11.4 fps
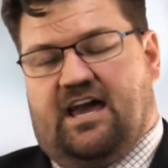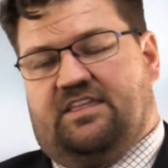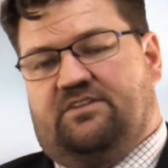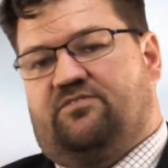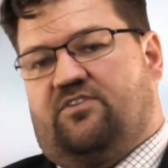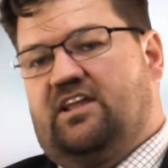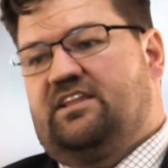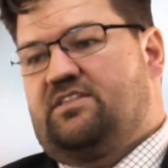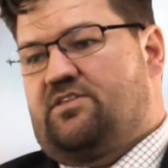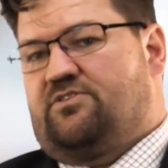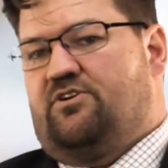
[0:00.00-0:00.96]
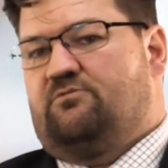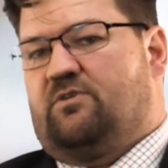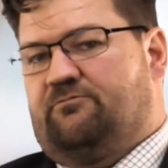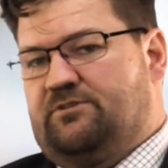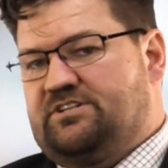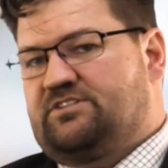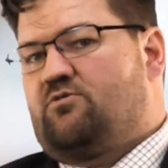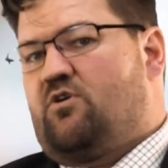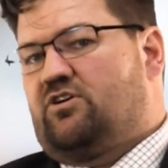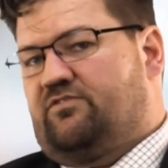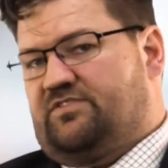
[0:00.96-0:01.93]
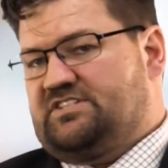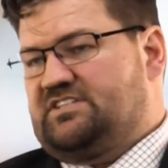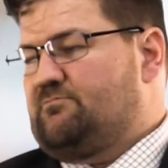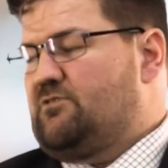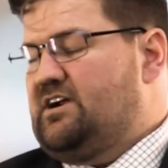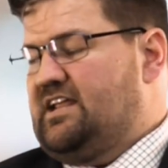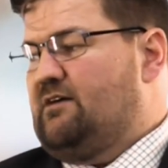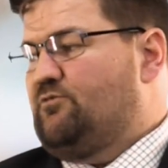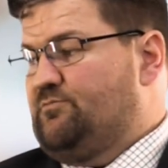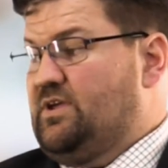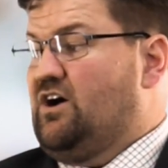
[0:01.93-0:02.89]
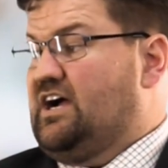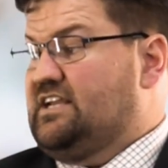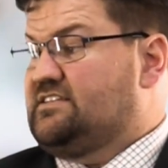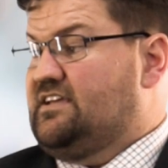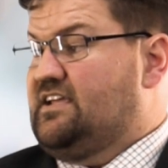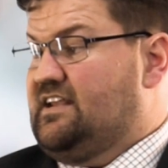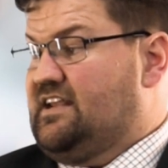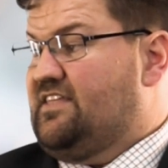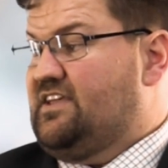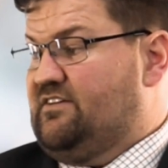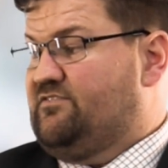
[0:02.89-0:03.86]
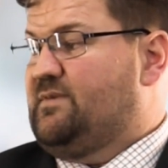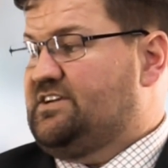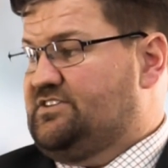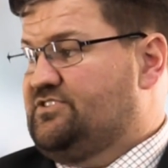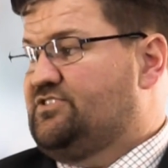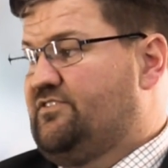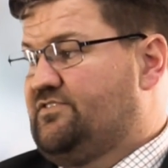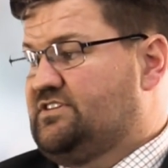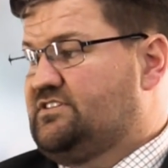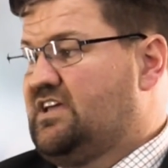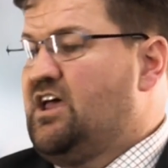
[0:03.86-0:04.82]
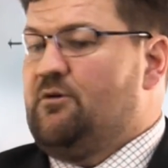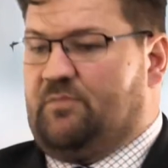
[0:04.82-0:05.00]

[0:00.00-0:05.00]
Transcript: And then finally, the third one, which is quite often separated out, would be IT and other information services,